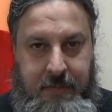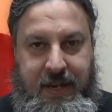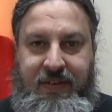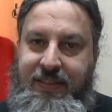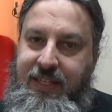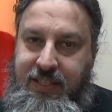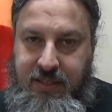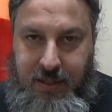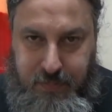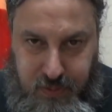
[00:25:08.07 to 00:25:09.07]
Matter of fact, this is
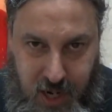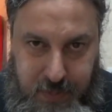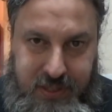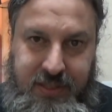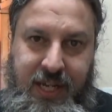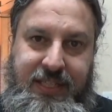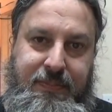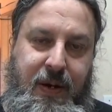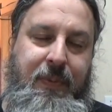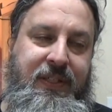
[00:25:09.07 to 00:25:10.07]
not proper
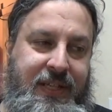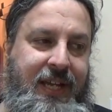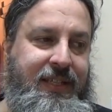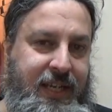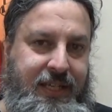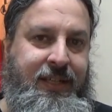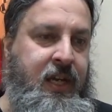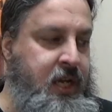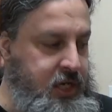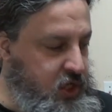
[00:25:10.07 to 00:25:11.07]
science. Proper science is
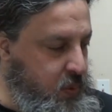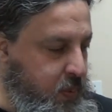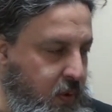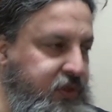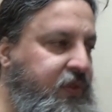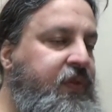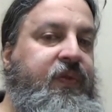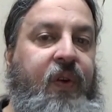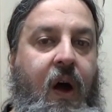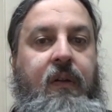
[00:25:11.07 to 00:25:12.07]
you're supposed to
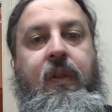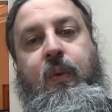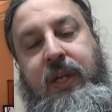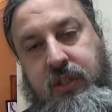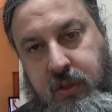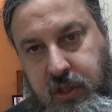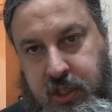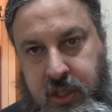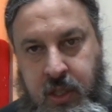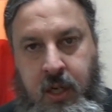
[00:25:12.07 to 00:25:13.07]
follow the research